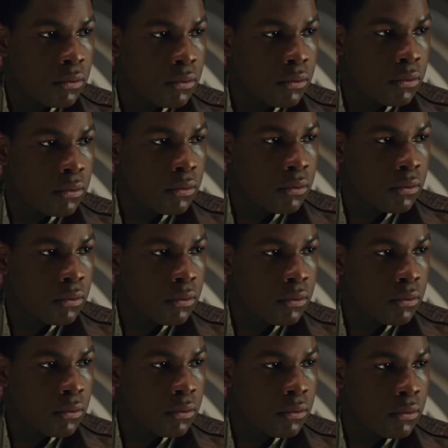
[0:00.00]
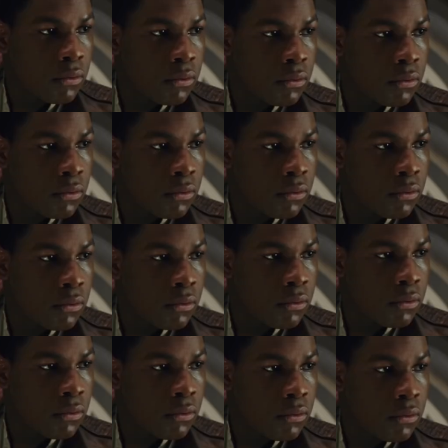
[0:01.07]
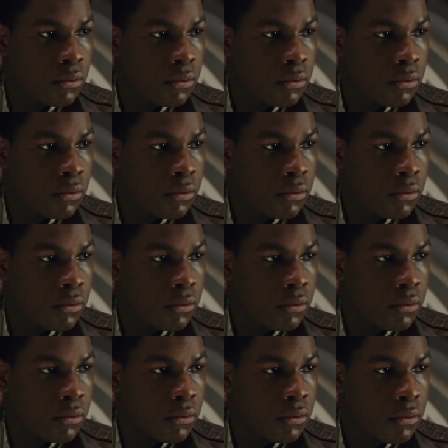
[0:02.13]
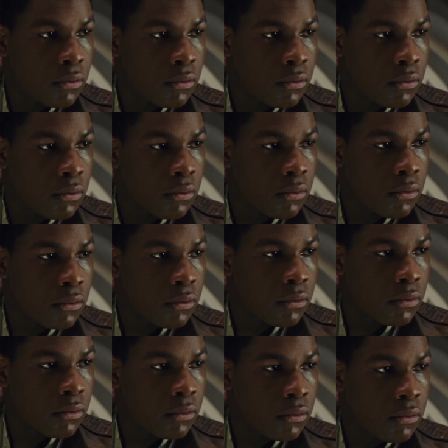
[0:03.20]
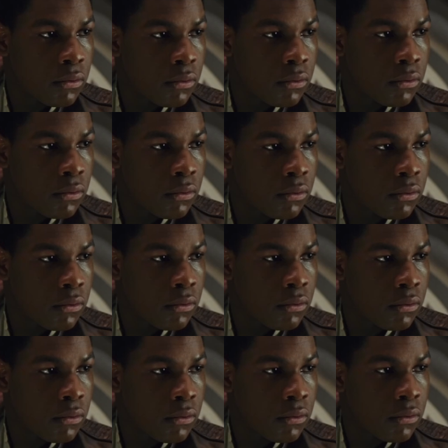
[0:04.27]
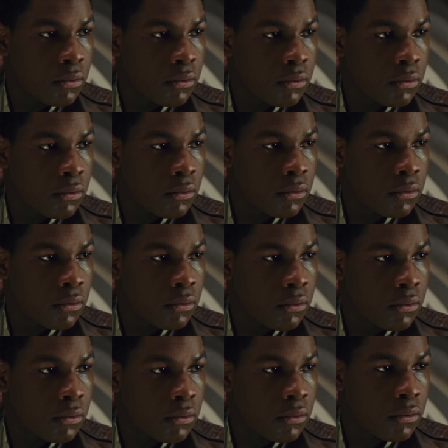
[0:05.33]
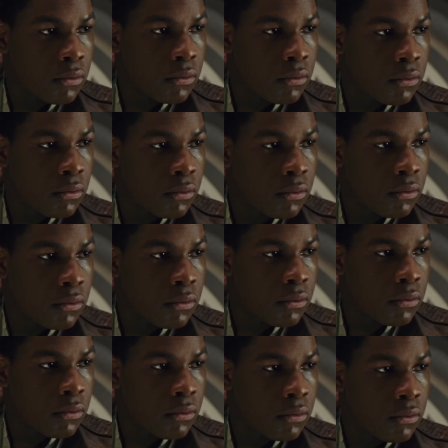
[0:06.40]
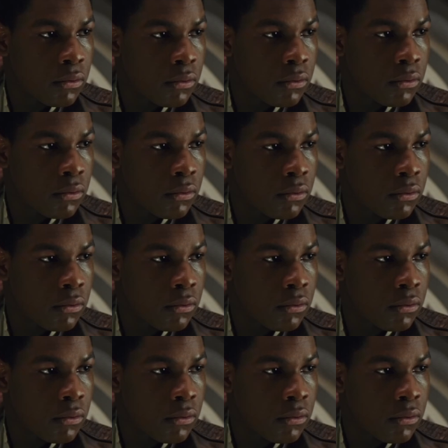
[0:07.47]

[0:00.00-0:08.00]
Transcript: (silent)